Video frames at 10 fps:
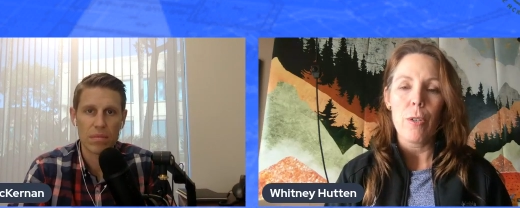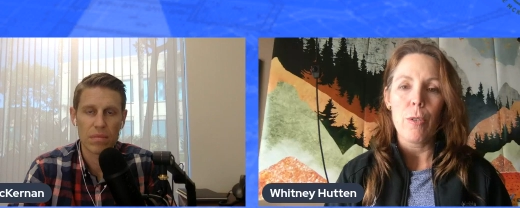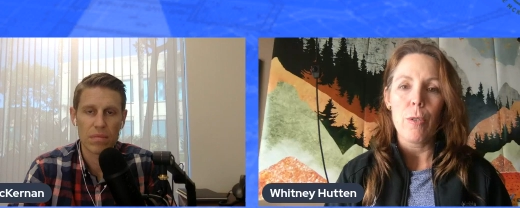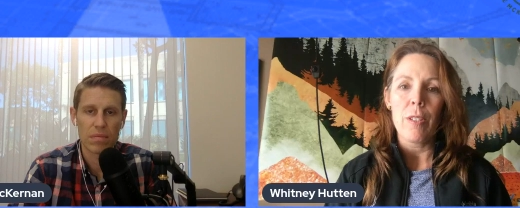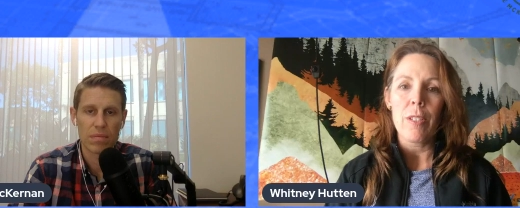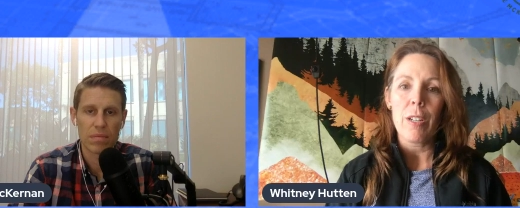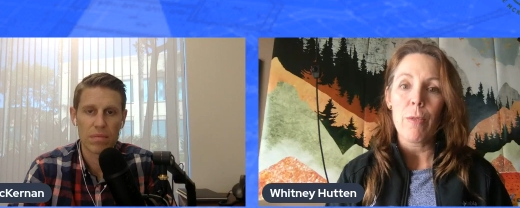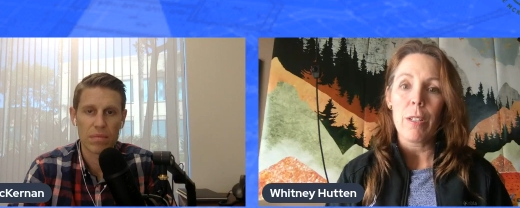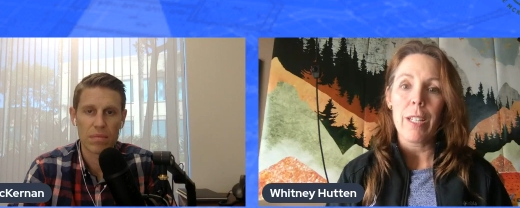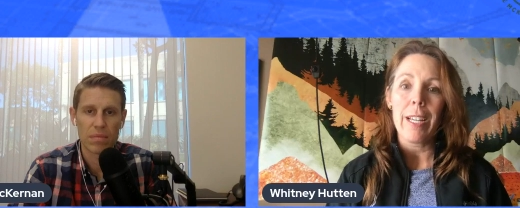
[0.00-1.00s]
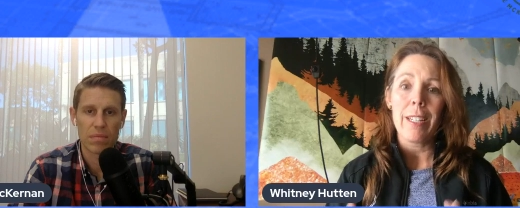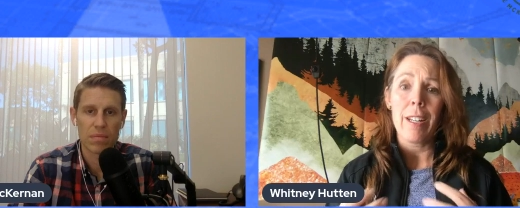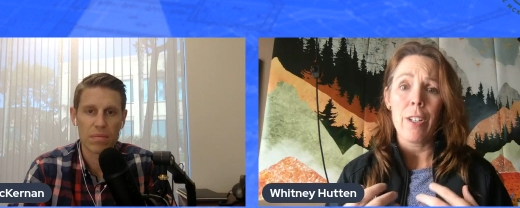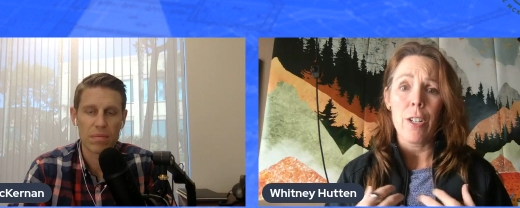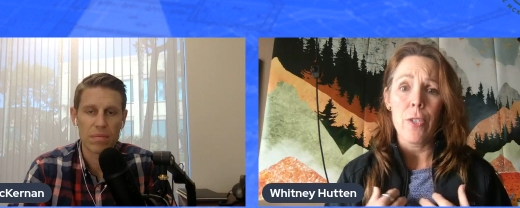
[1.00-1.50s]
Speaker 1: to, instead of relying
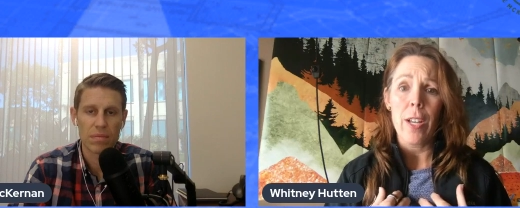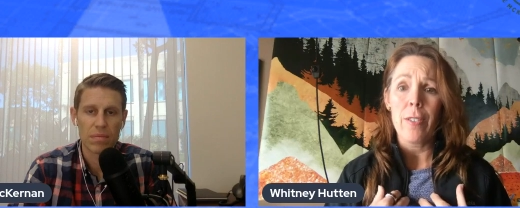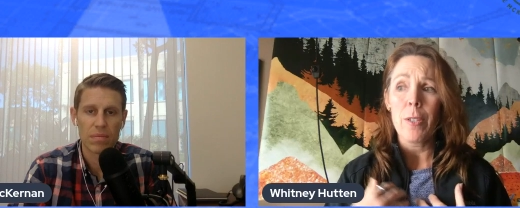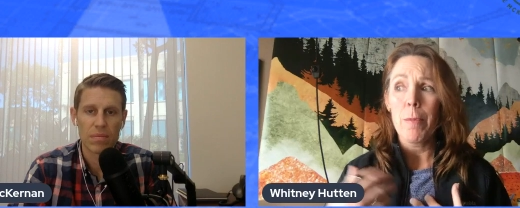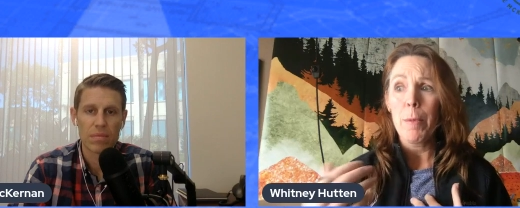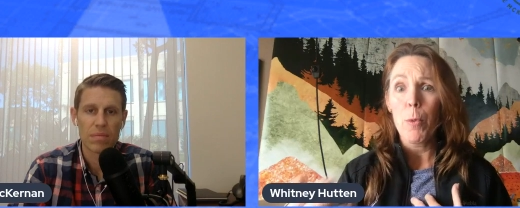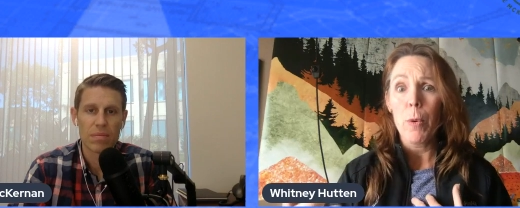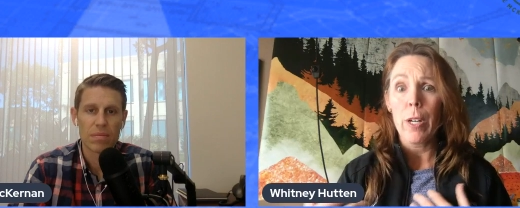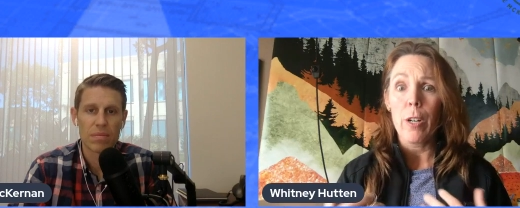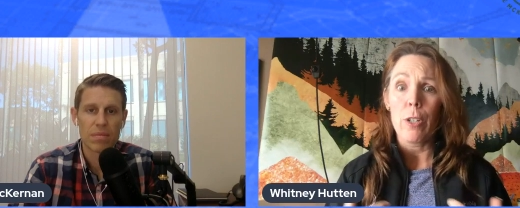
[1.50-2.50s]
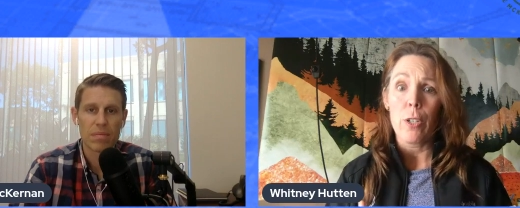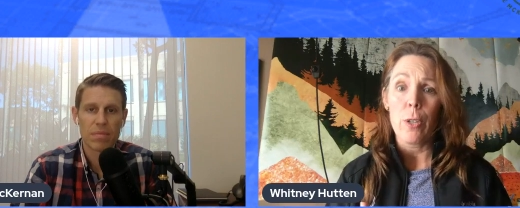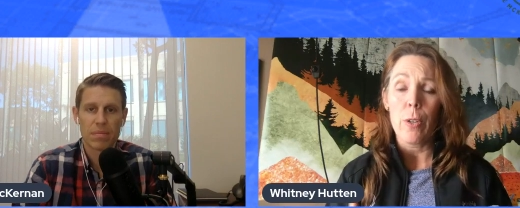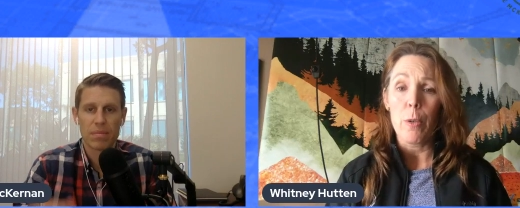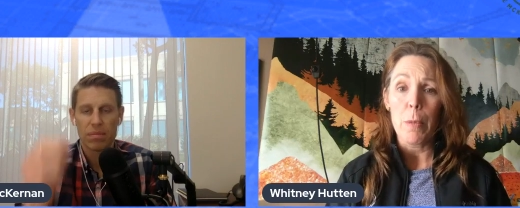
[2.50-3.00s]
on ourselves and maybe one or
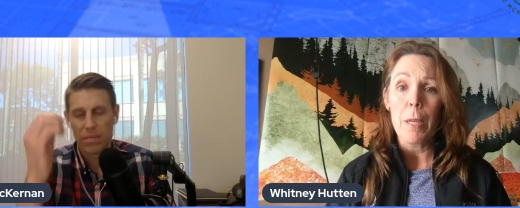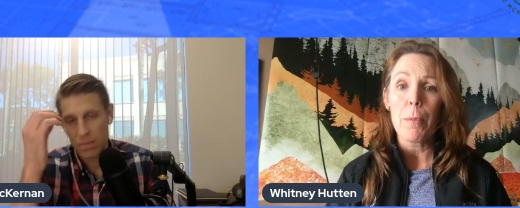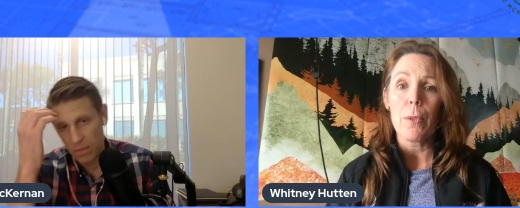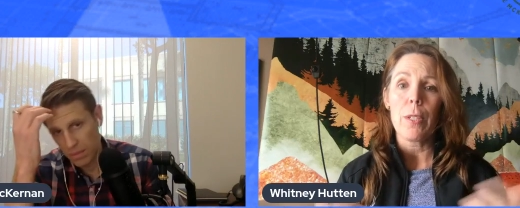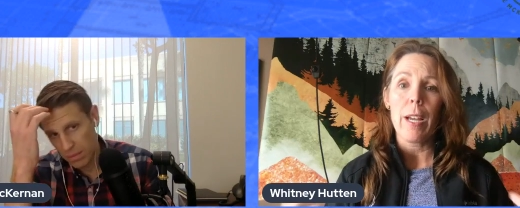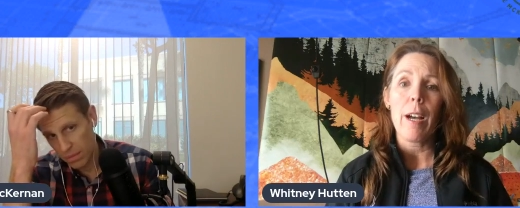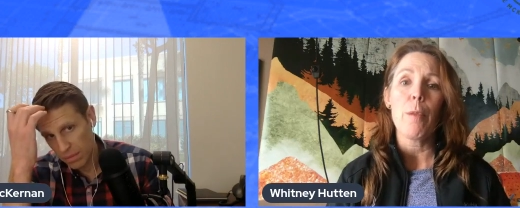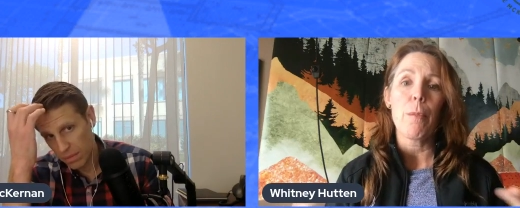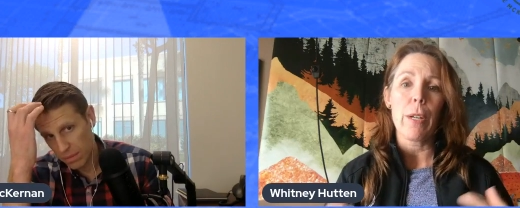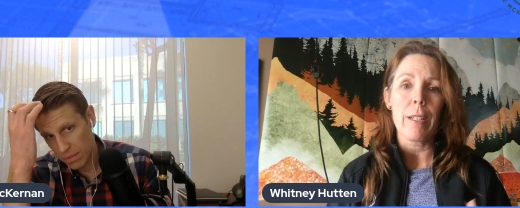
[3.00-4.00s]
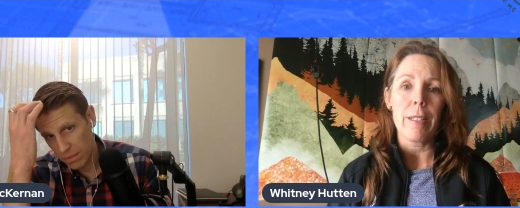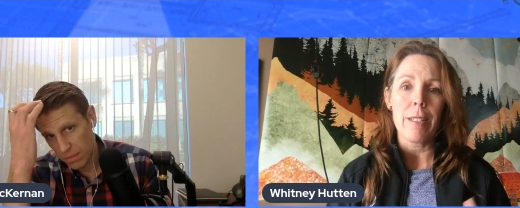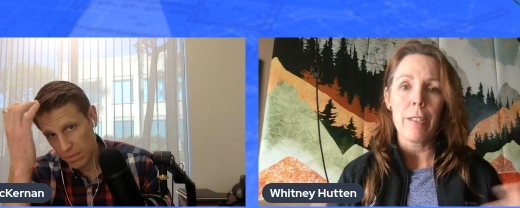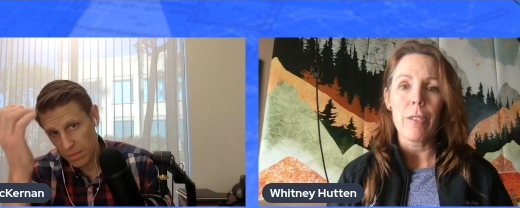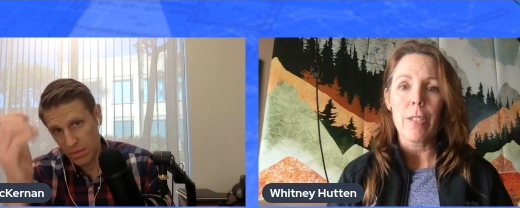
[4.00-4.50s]
two other people to help bring us
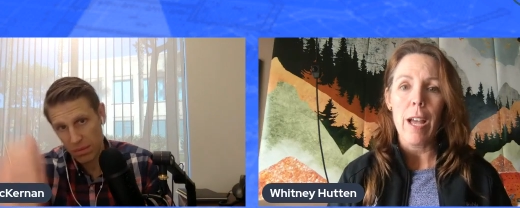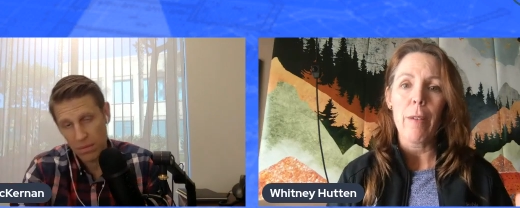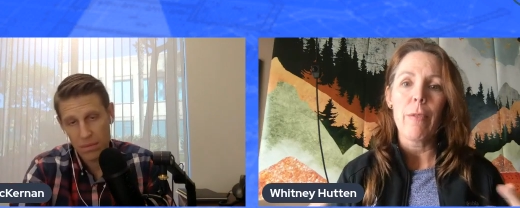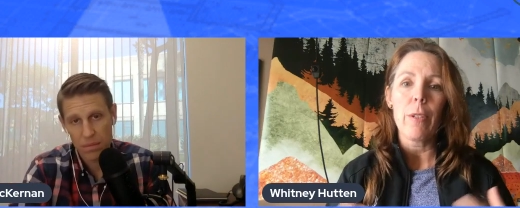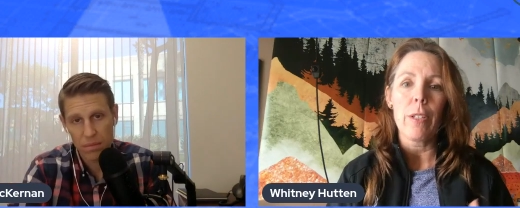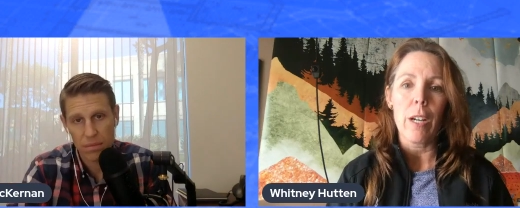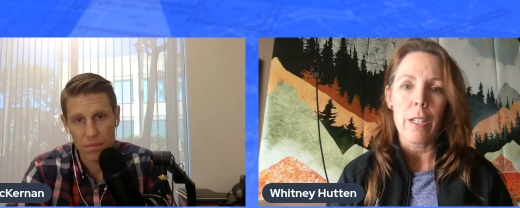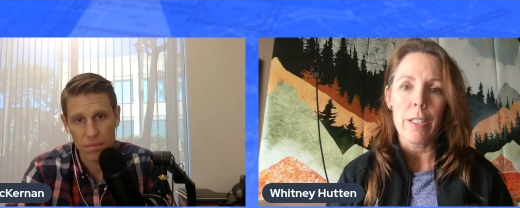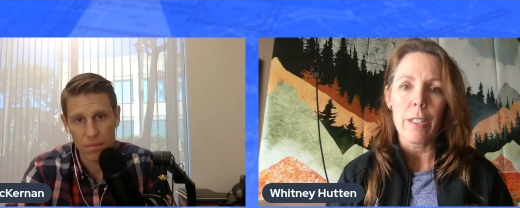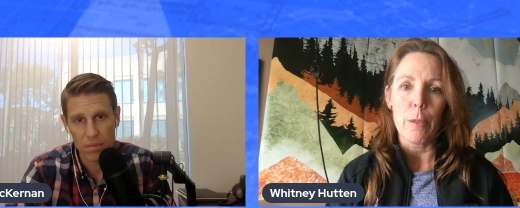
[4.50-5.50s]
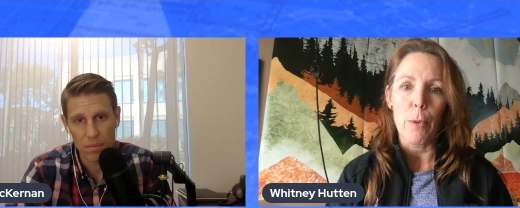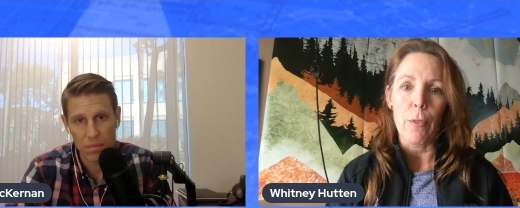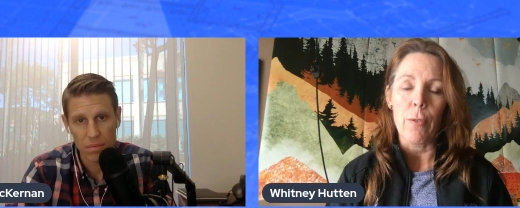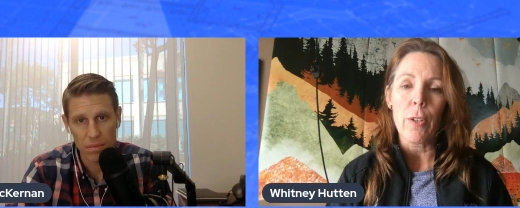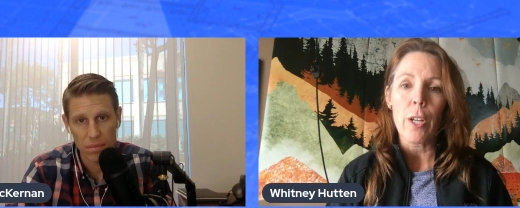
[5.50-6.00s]
deals, help fill our deal
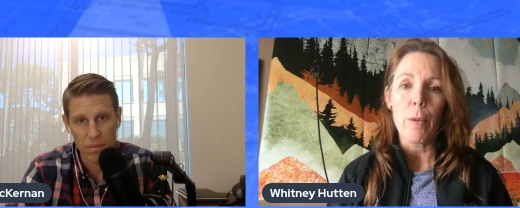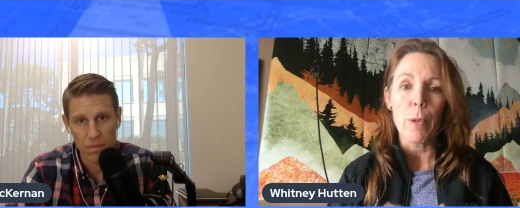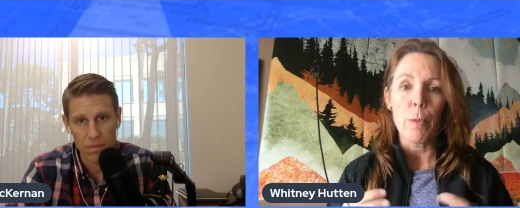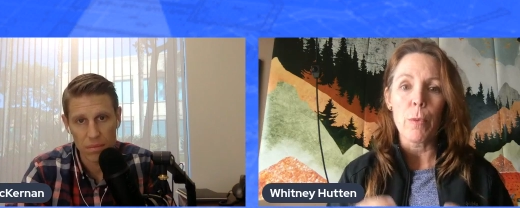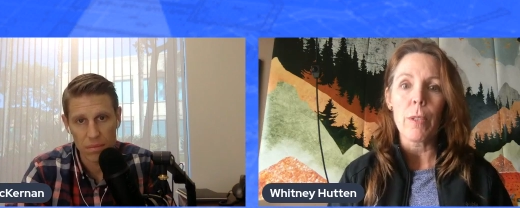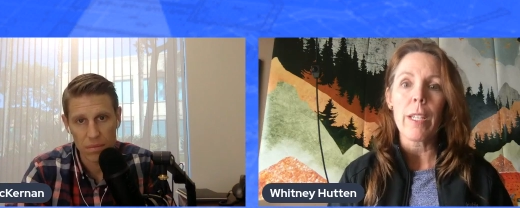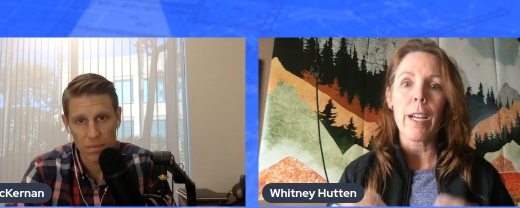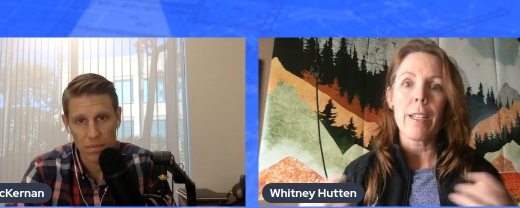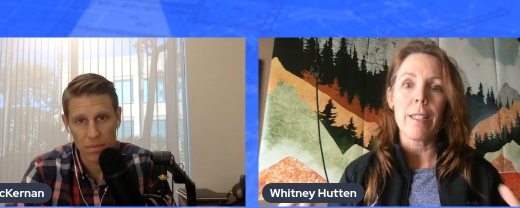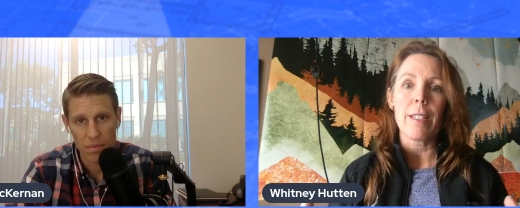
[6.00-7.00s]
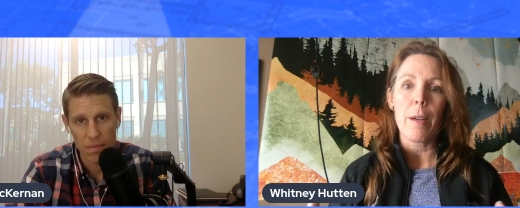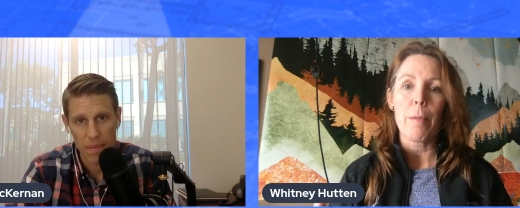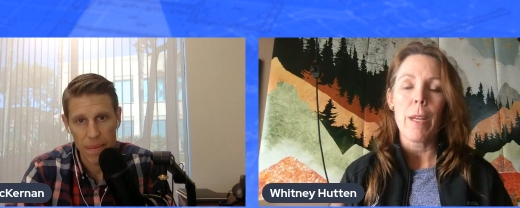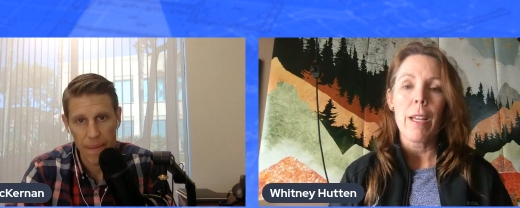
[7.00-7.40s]
portfolio, we really had to step.